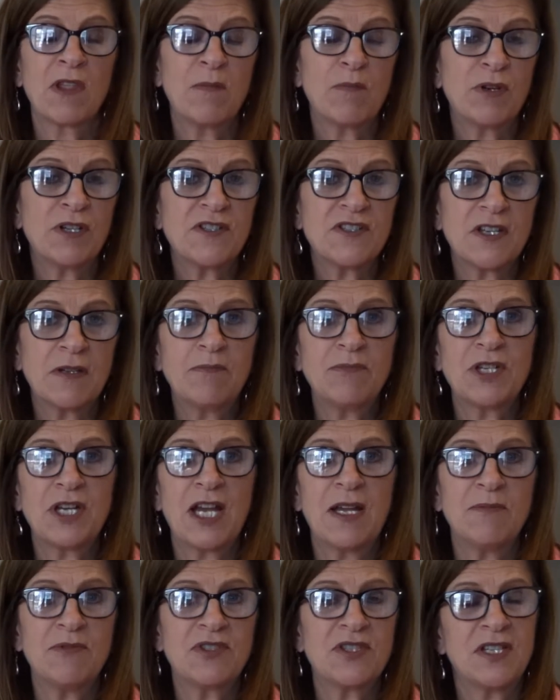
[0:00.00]
but
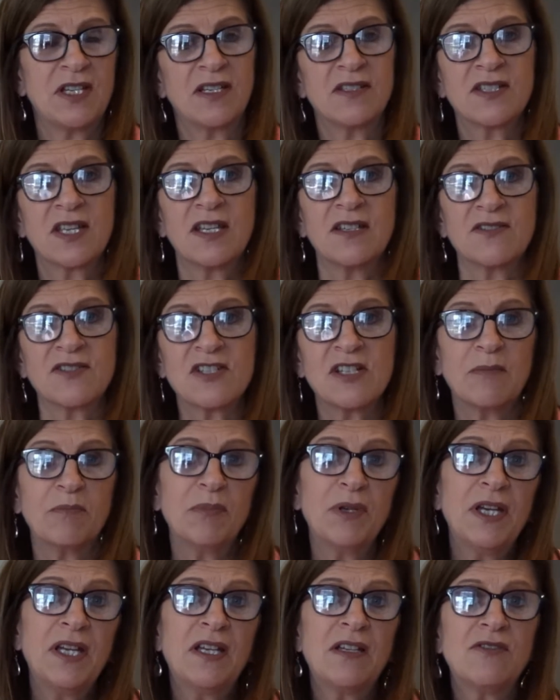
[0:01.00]
sometimes things can
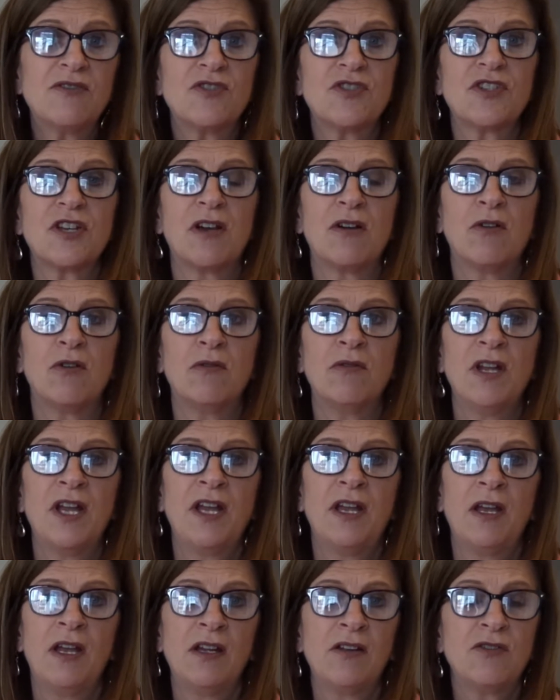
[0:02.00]
slip in, so
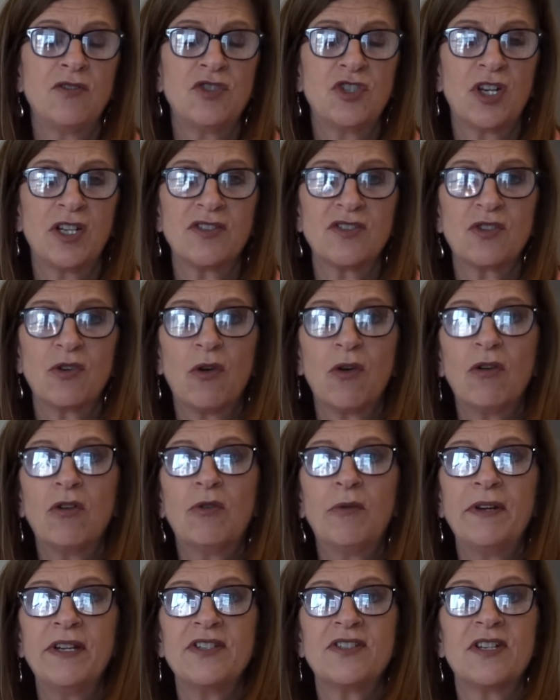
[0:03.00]
just
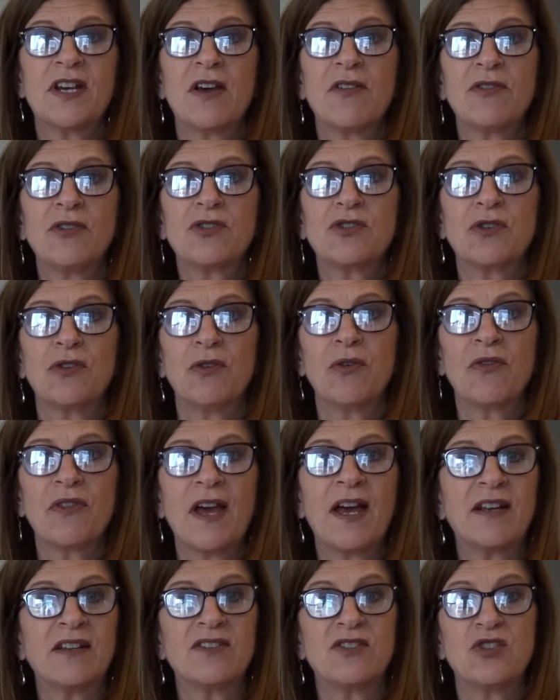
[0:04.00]
always tell the truth.
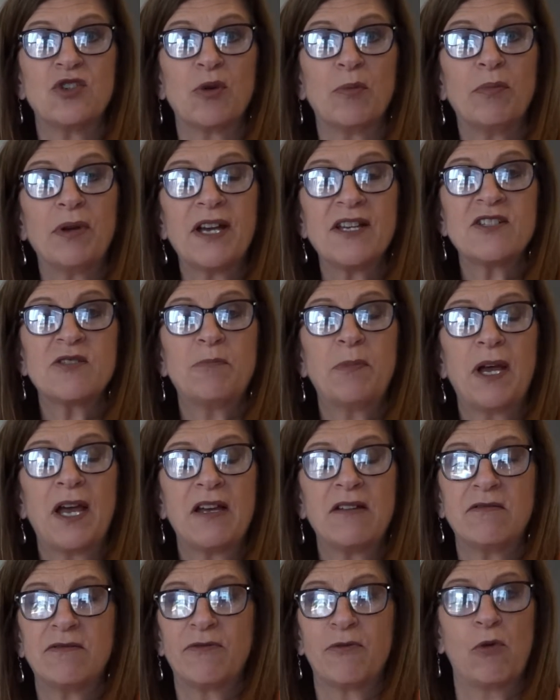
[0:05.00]
That is your best
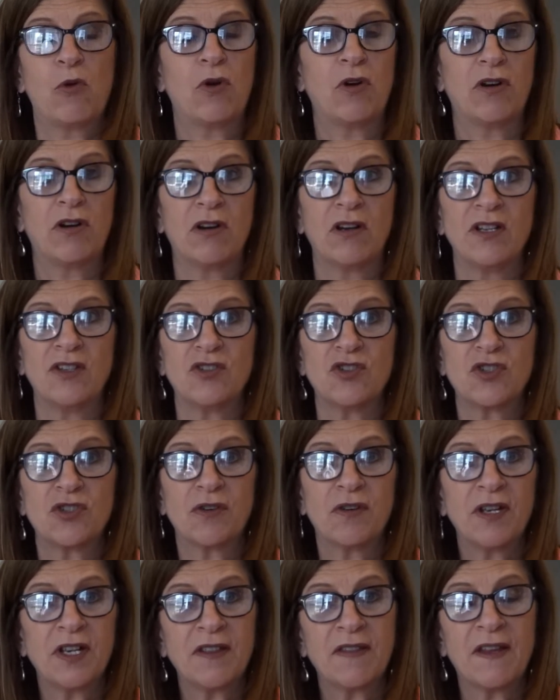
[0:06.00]
bet for
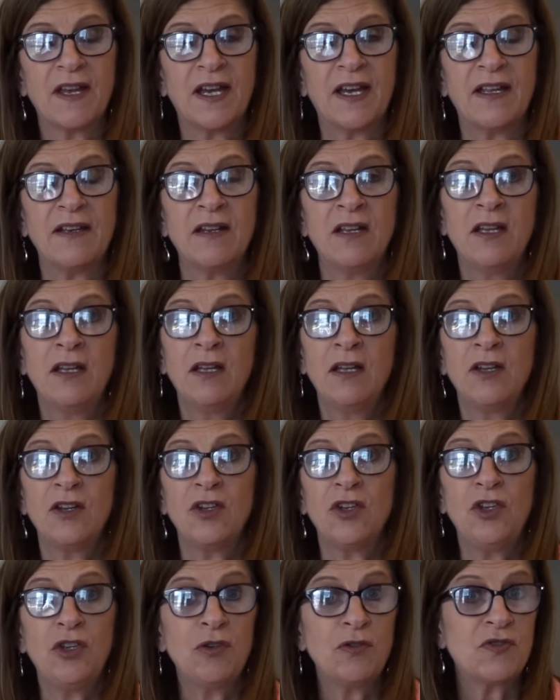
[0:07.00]
ensuring that
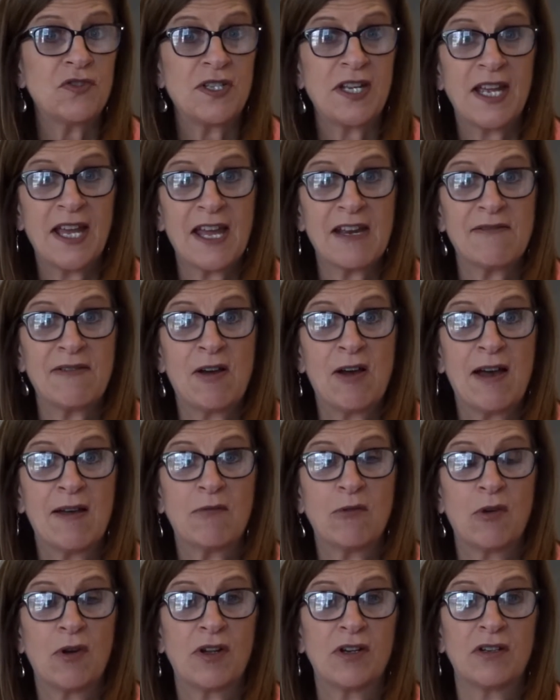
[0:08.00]
you stay out of
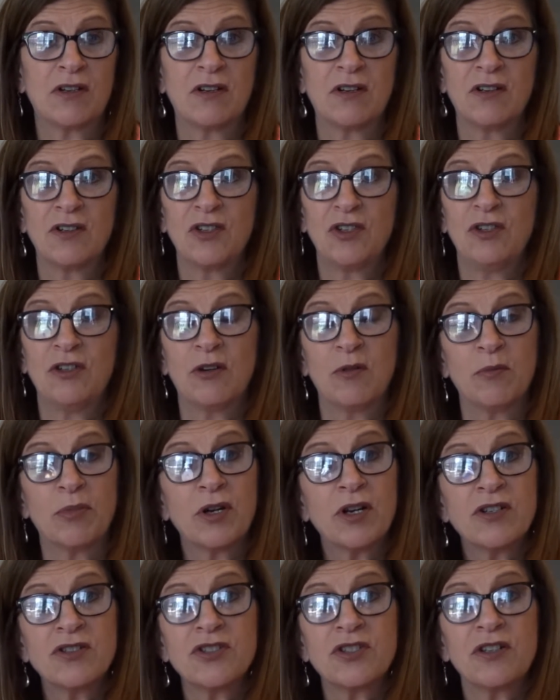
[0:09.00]
hot water, you don't
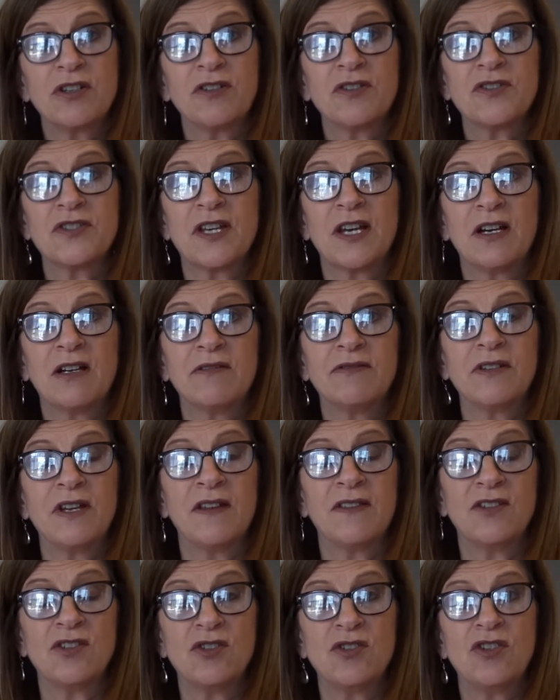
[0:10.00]
perjure yourself,
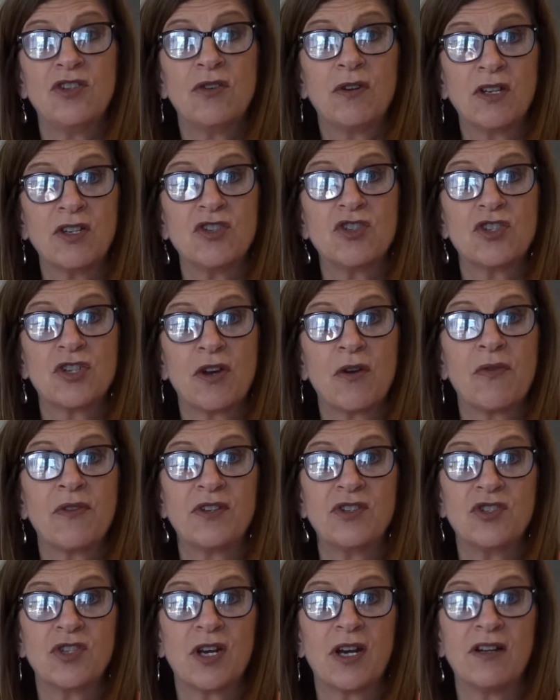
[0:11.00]
and that you can show
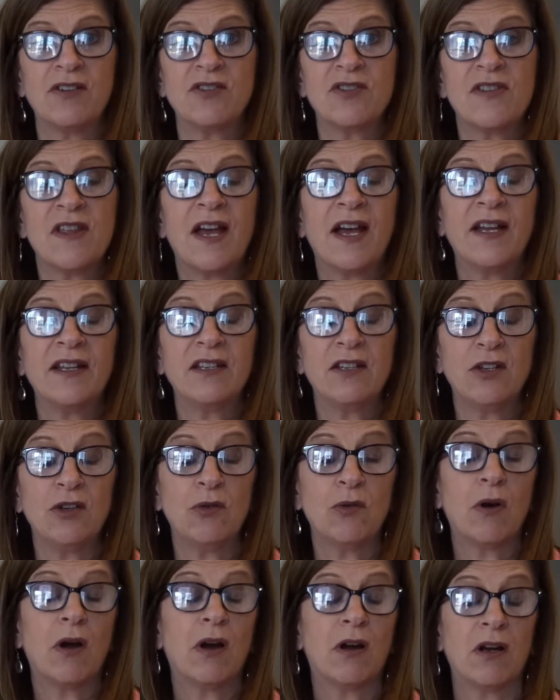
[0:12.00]
the judge that
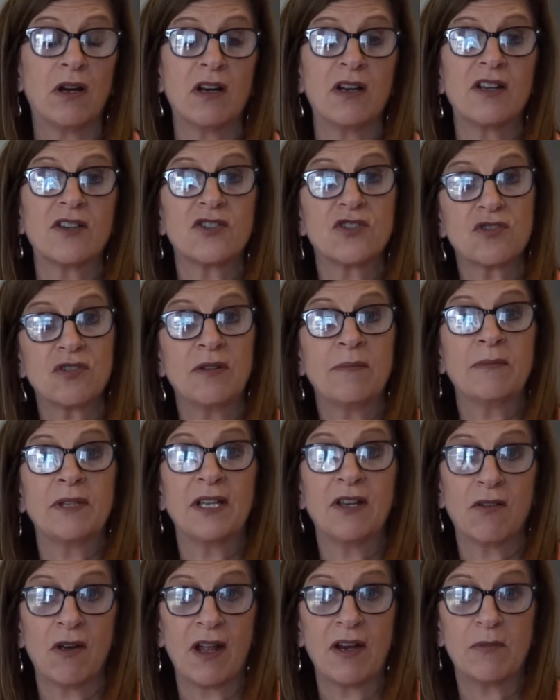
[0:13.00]
you are extremely
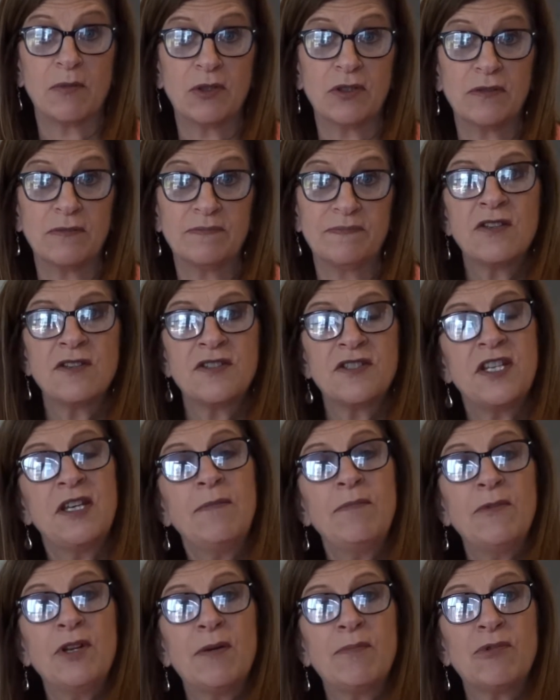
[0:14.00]
credible.
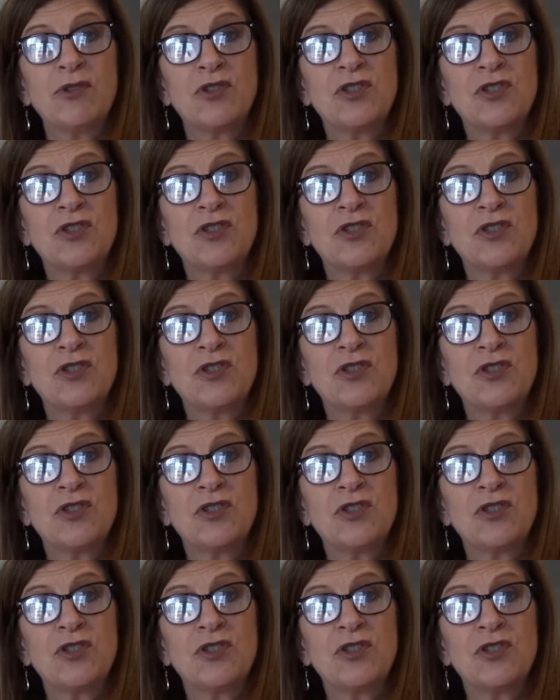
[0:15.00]
Tip number